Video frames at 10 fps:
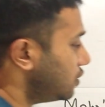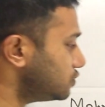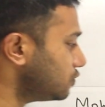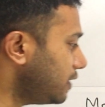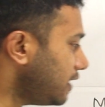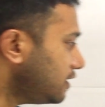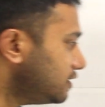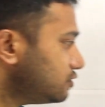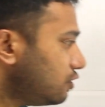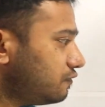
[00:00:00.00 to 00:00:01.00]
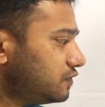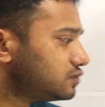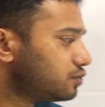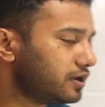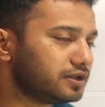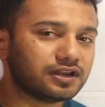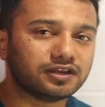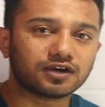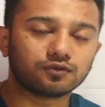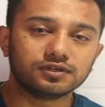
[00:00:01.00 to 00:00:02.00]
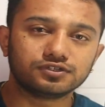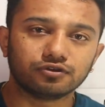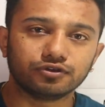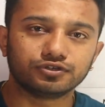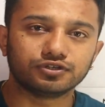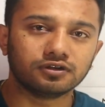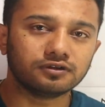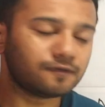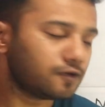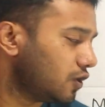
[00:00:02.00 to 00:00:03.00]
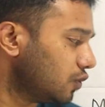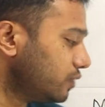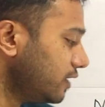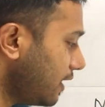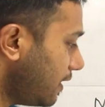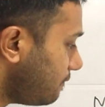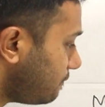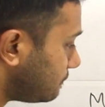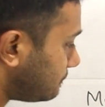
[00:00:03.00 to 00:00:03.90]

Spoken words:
So when I dissolve this one in an aqueous solution, we have